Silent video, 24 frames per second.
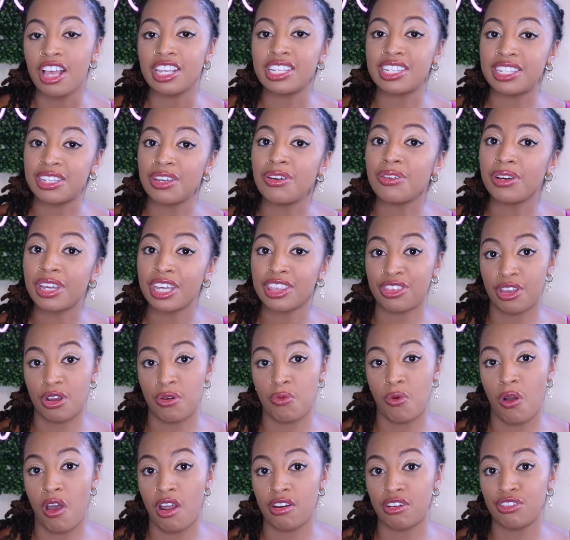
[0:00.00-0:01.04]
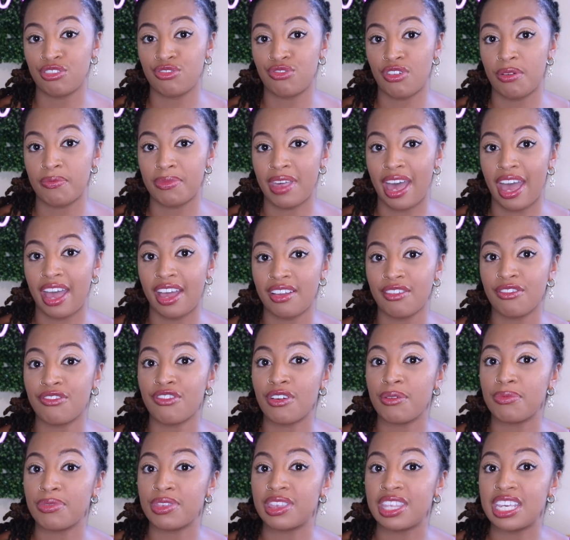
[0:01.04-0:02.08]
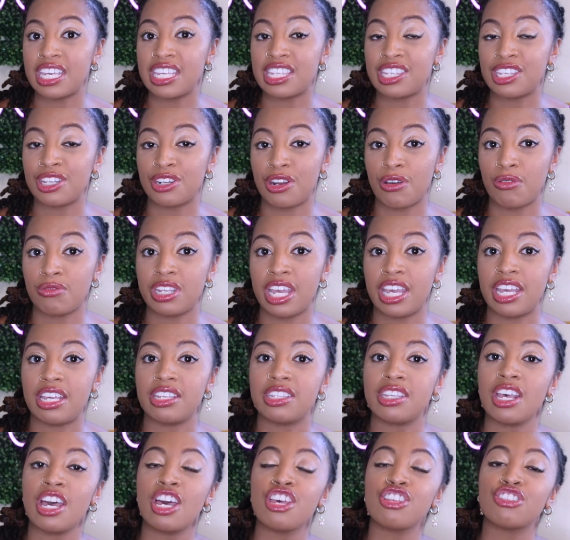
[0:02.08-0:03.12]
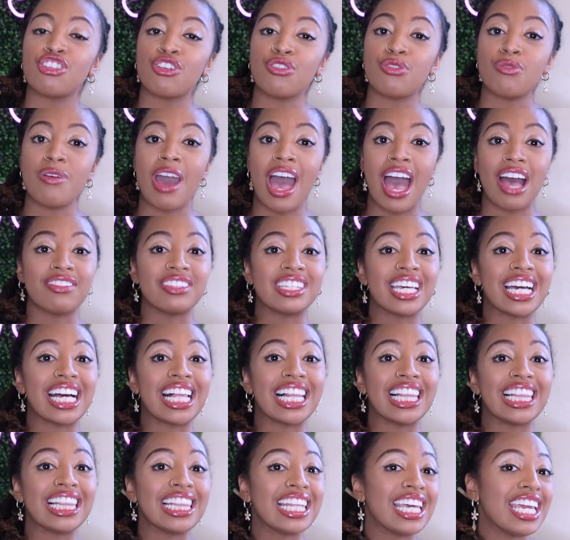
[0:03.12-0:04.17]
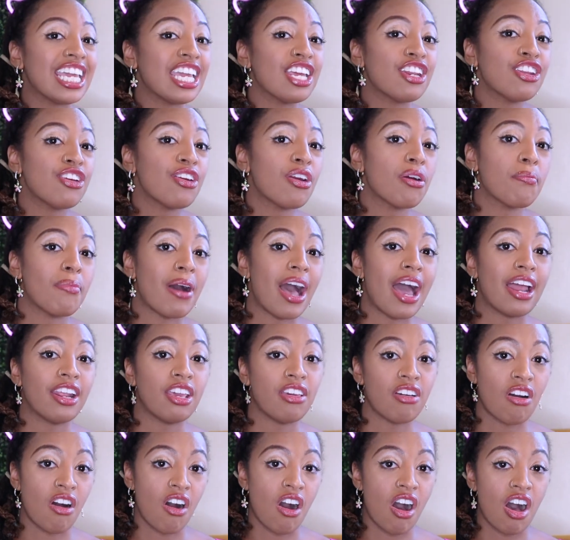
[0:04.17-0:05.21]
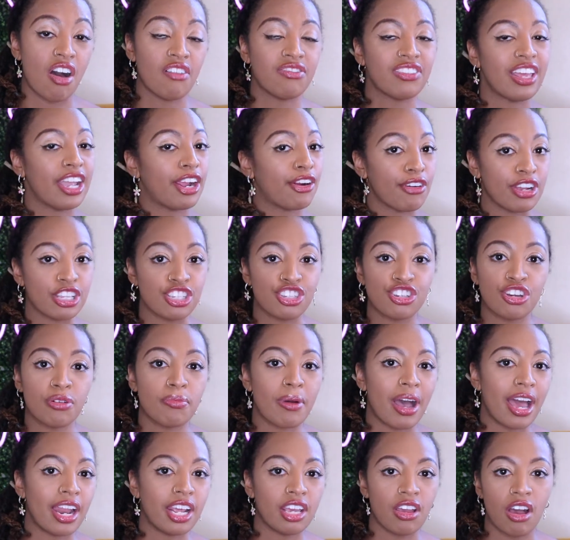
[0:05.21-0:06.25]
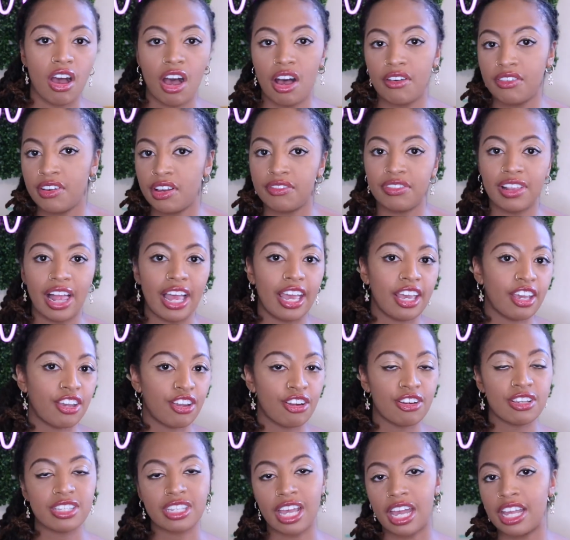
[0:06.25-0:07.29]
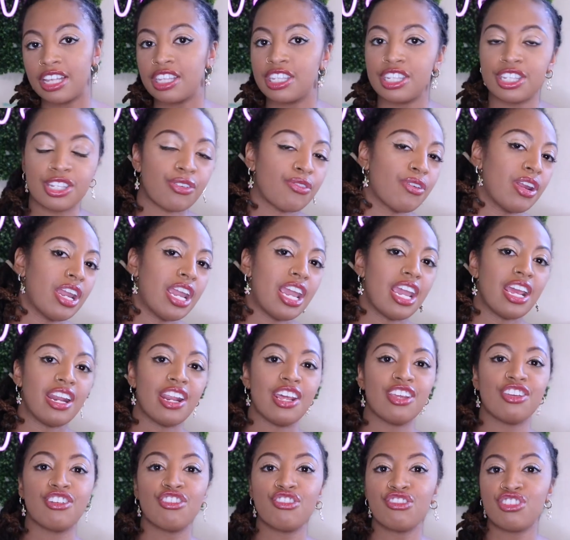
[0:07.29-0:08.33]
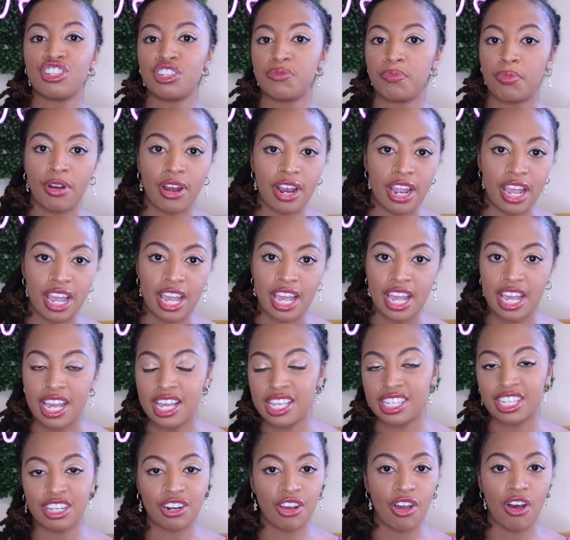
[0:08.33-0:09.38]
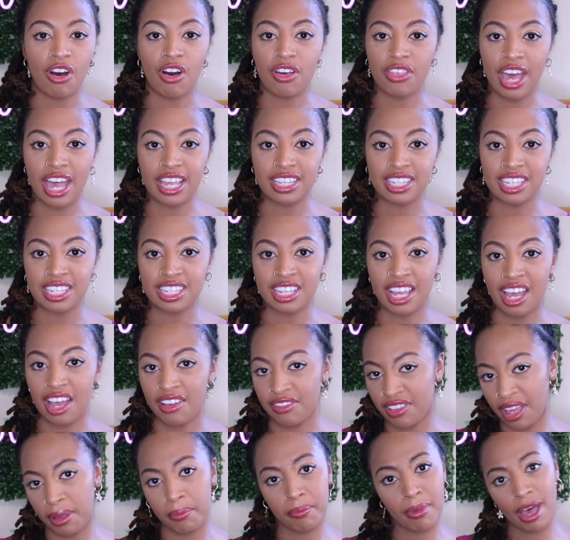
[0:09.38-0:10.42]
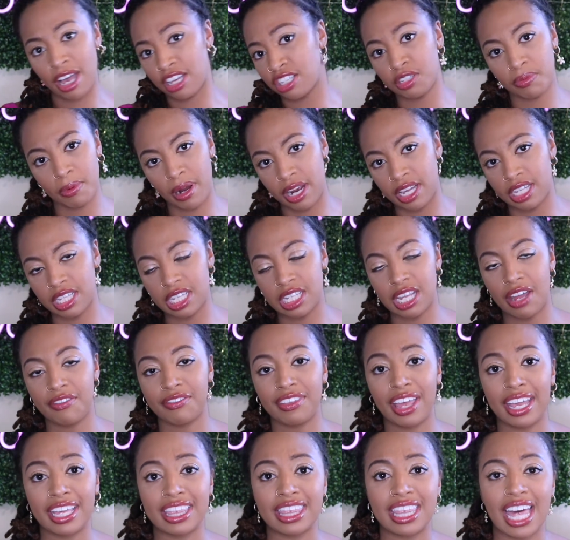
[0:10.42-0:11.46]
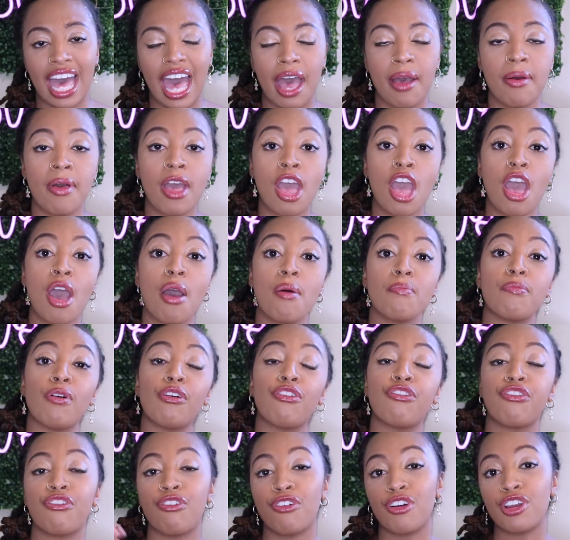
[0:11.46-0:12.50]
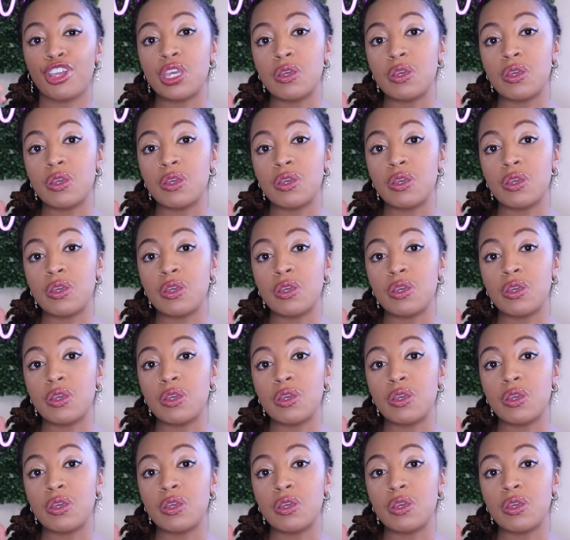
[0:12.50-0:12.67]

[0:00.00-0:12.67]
still get their waters from these cenotes. So you have to clean your body off, like rinse your body off of like your sunscreen and your sprays and all that stuff, like bug spray and stuff like that, before